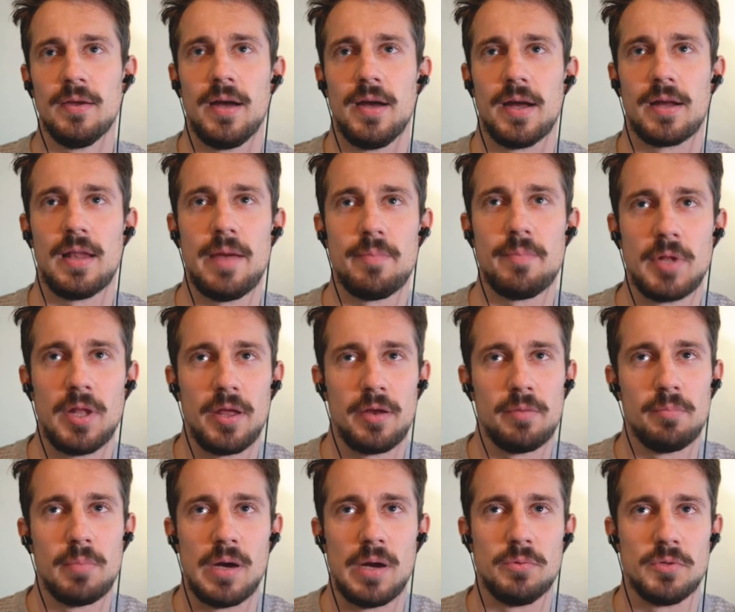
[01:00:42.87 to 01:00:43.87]
I climbed a lot of
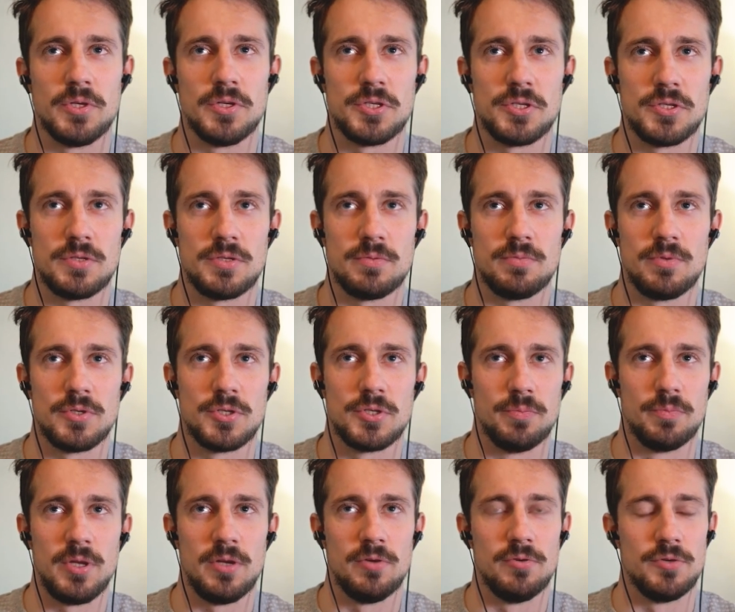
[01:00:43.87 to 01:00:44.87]
mountains
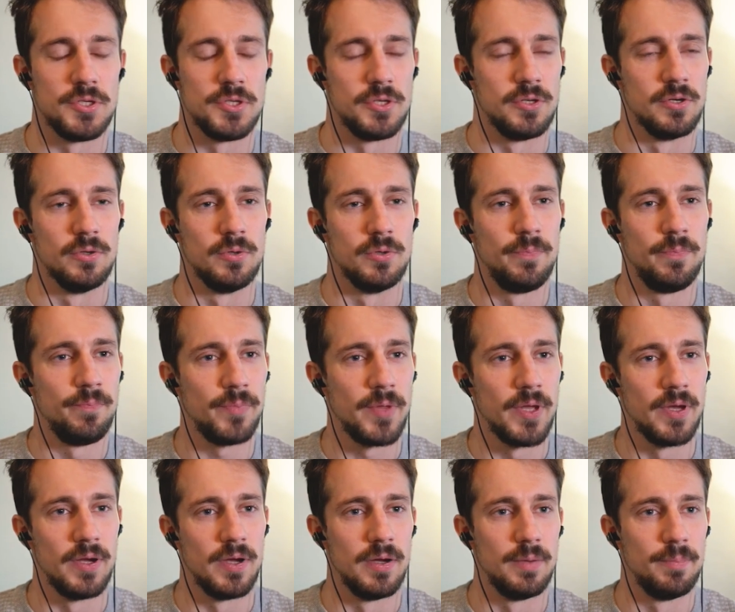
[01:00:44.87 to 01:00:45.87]
some years ago
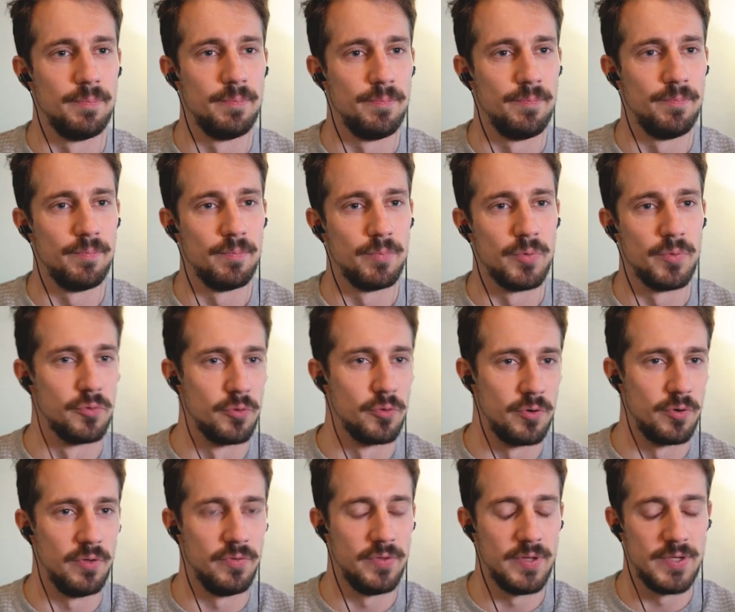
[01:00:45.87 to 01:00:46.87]
um, before
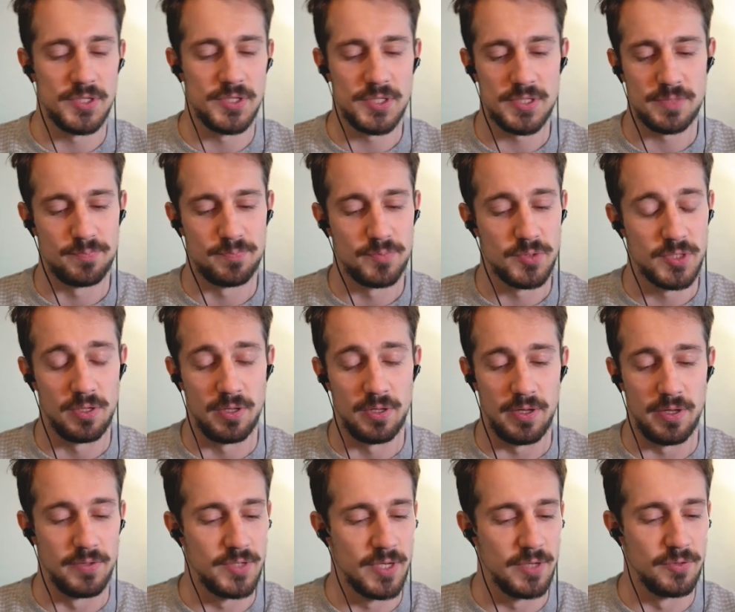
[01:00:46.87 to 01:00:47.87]
all this. Still
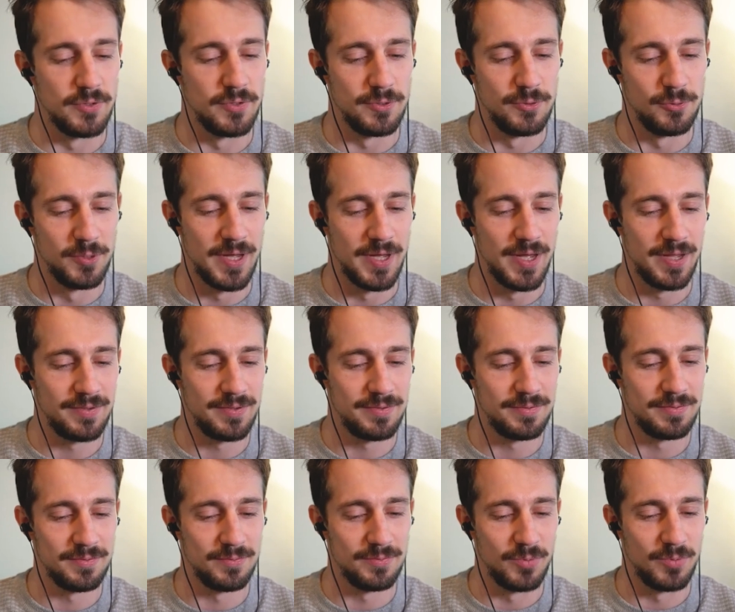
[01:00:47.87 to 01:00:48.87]
intend to do that
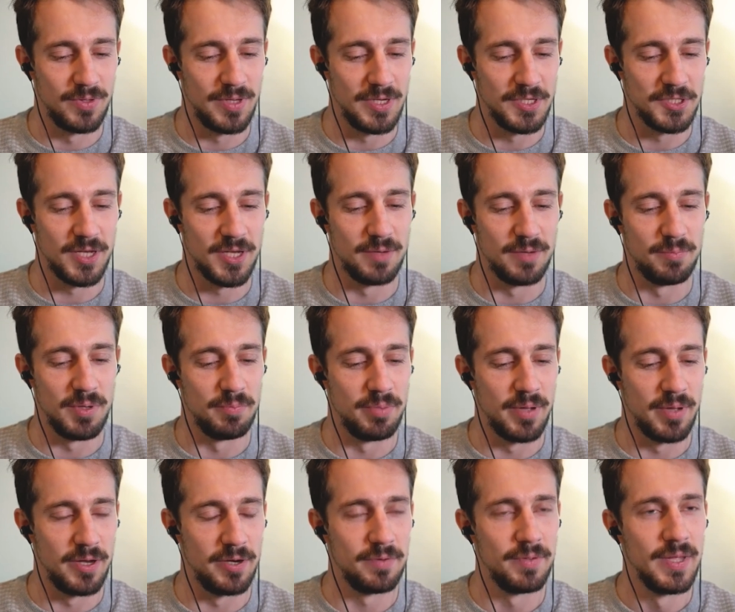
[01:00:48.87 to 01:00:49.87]
when things get a bit
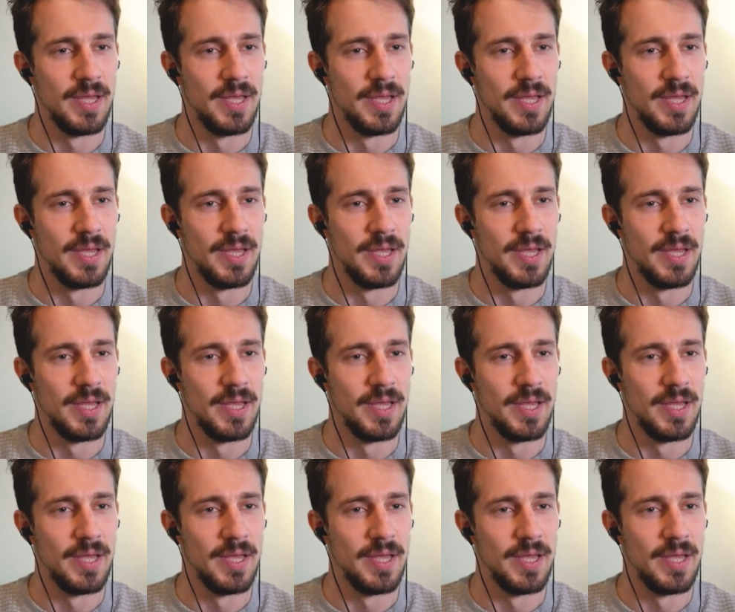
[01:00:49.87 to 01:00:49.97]
better.